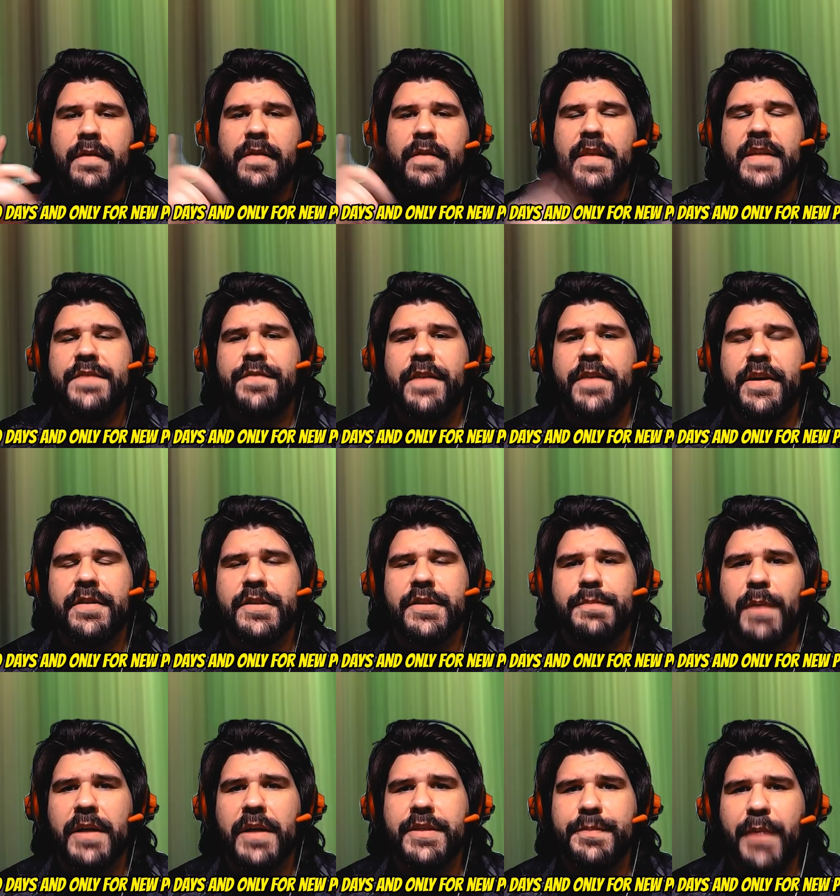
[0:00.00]
This video is
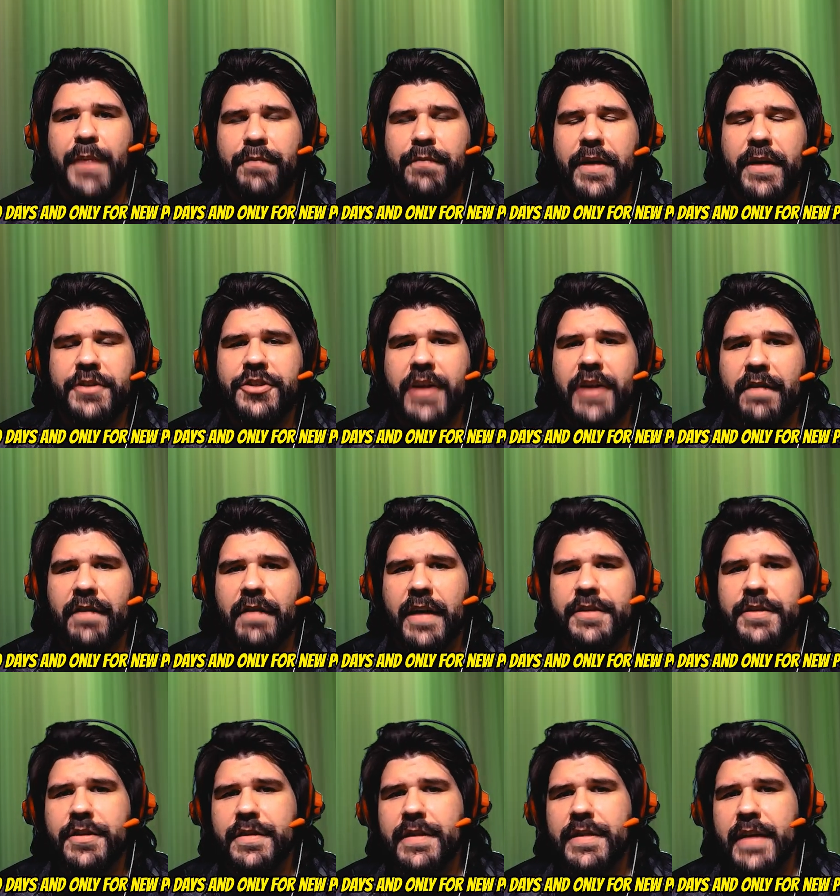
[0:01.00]
sponsored by Raid Shadow
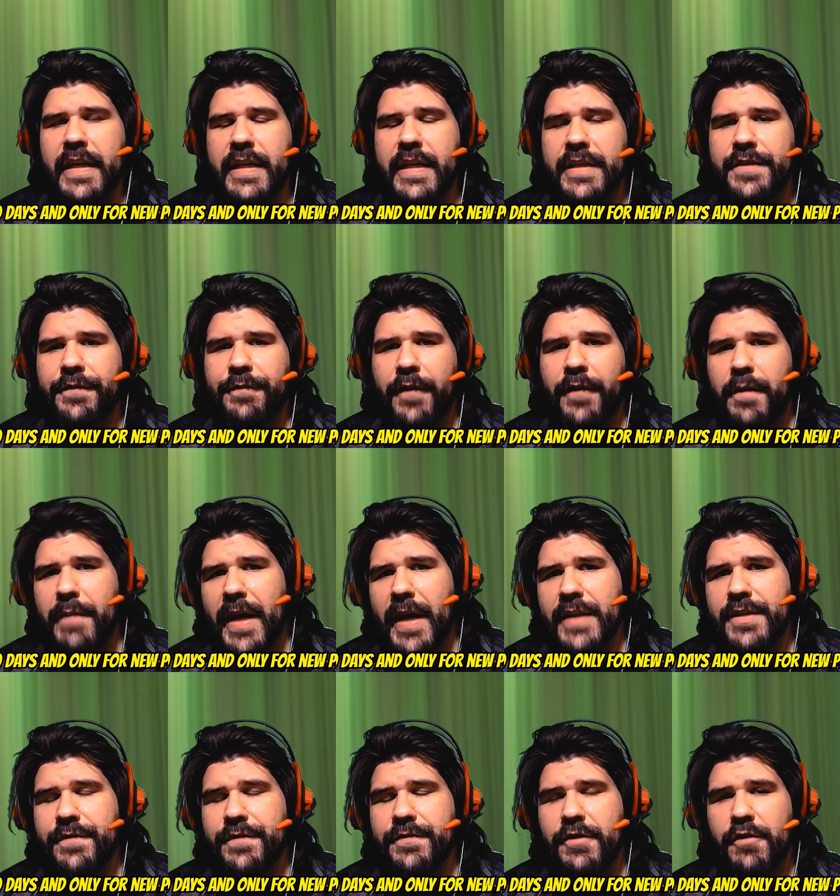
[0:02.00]
Legends. It is a free
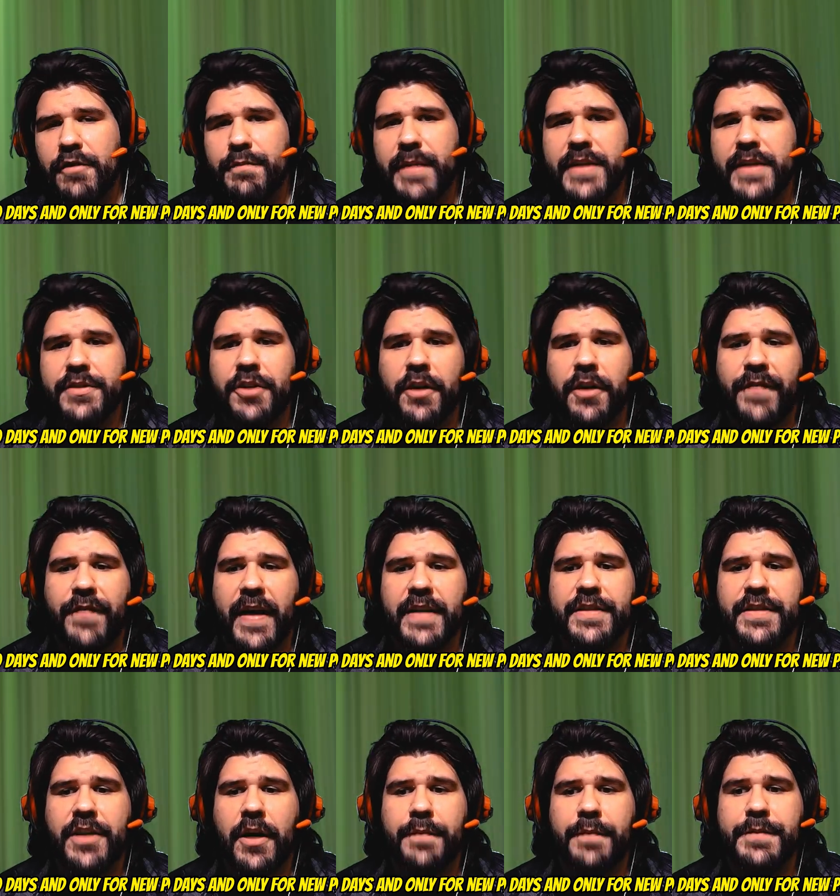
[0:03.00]
massive turn-based dark
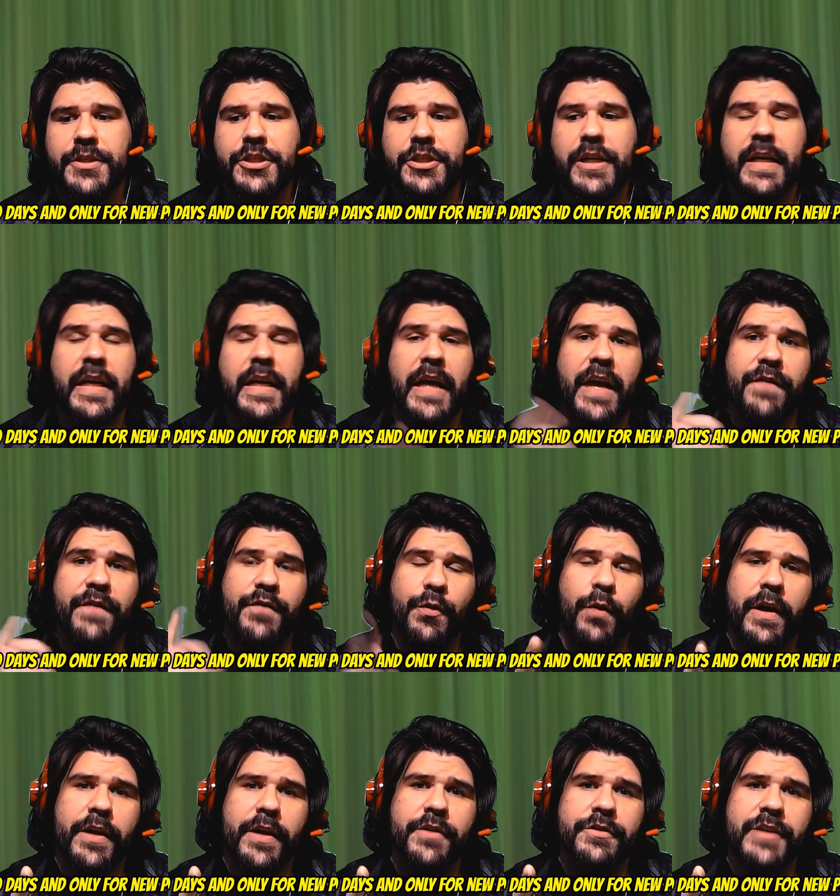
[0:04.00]
fantasy R P G. If you
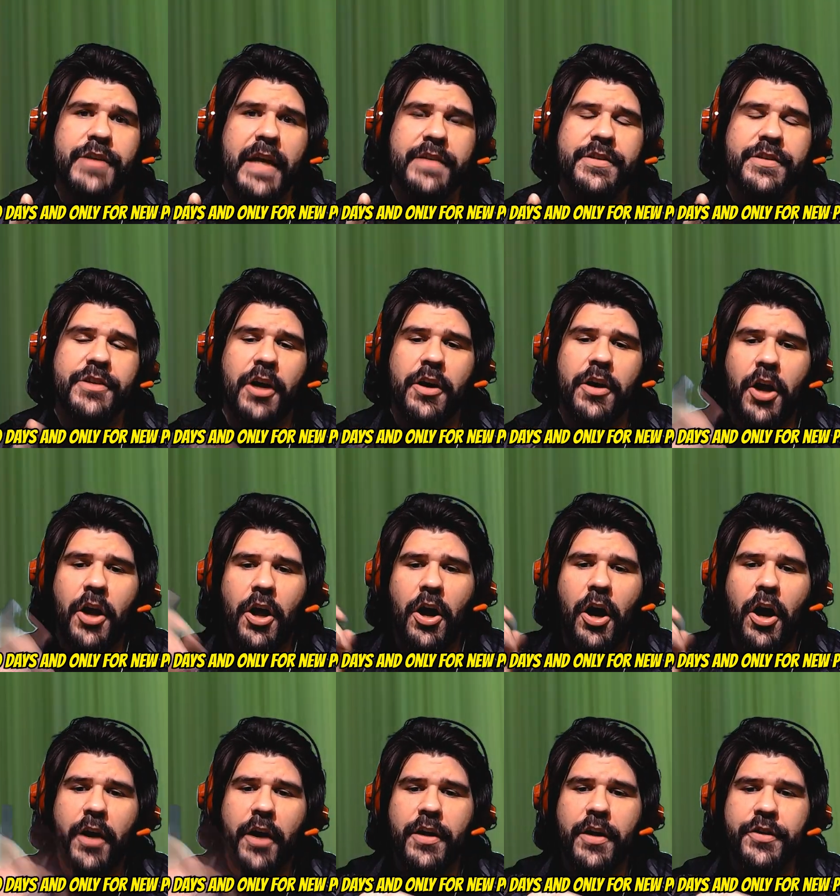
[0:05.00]
want a huge head start,
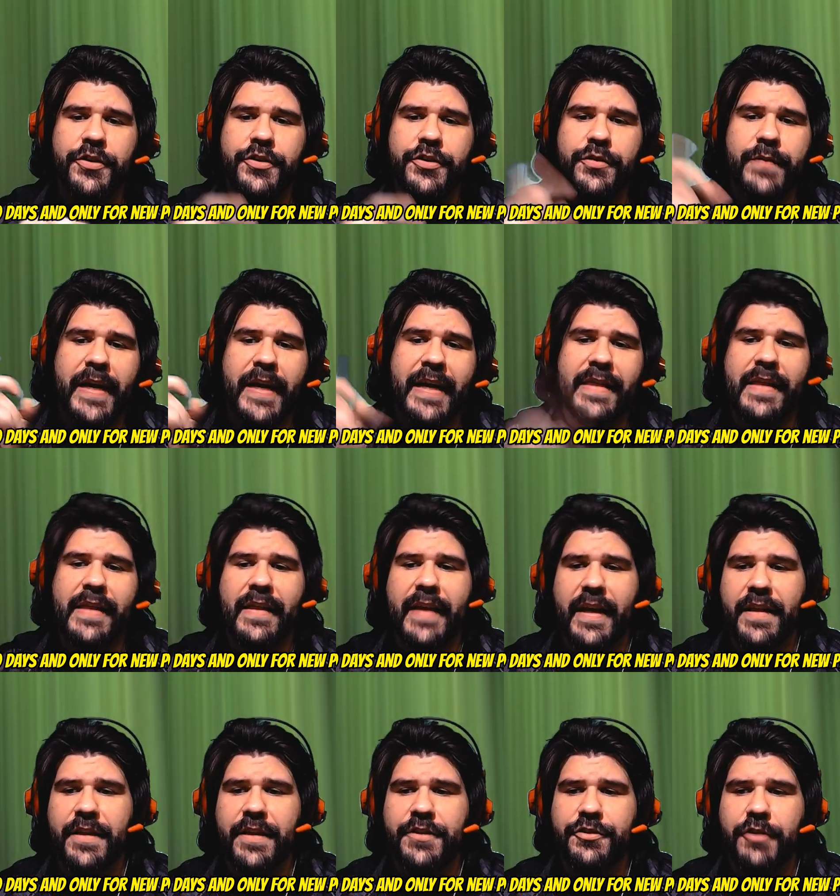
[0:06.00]
all you gotta do, hit the
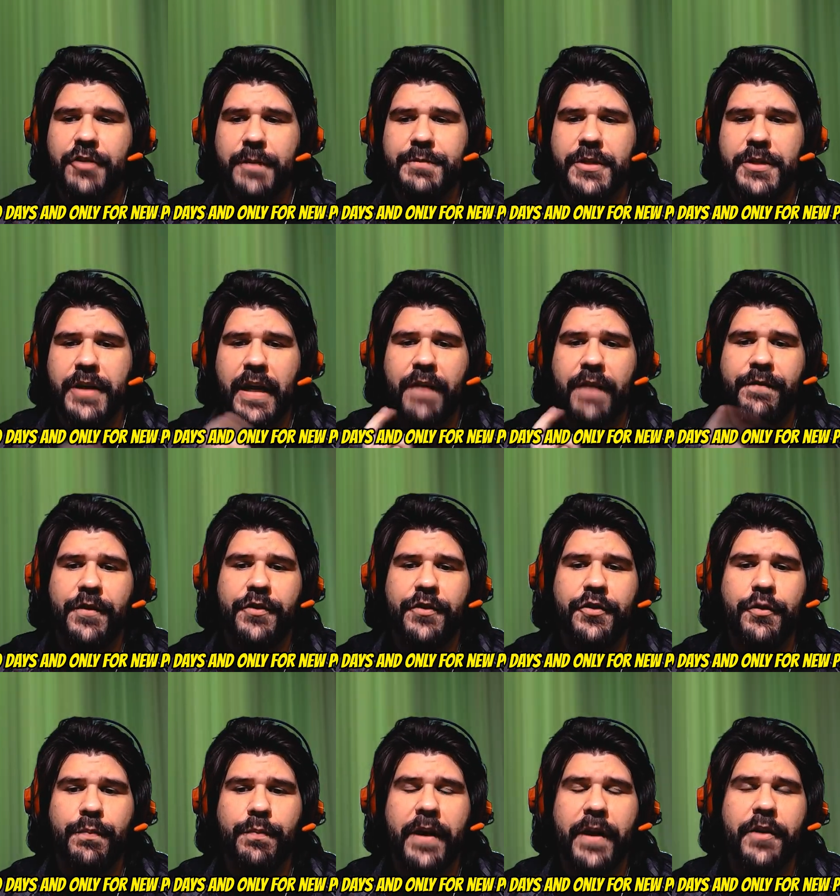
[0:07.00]
link in the description. If you're a
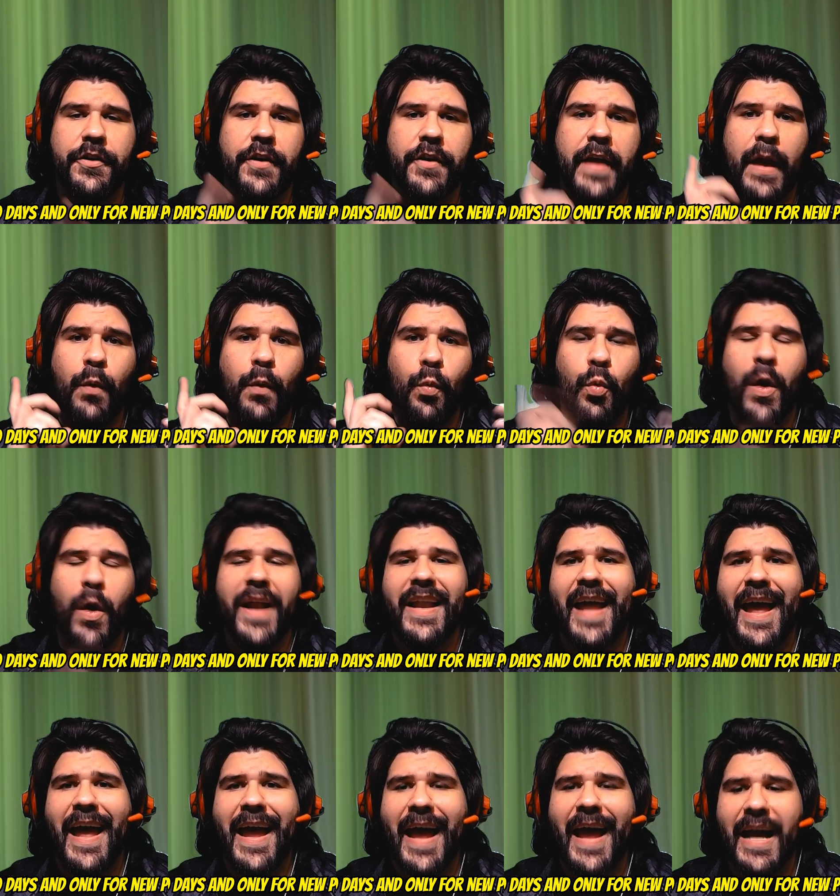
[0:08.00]
new player, you'll get one
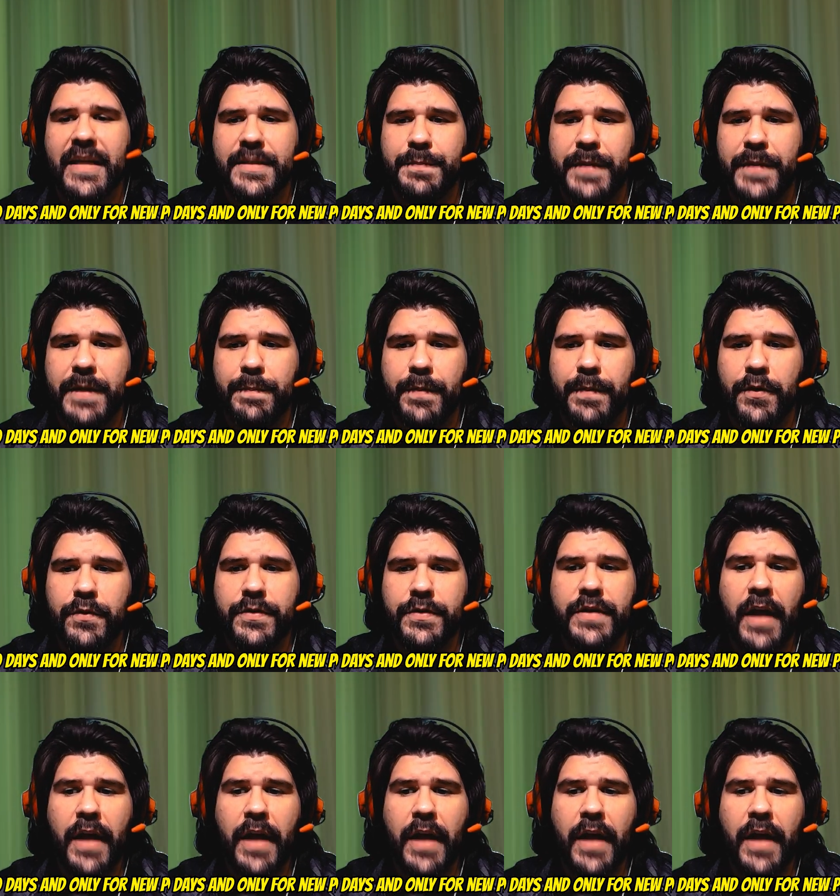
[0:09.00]
day X P boost,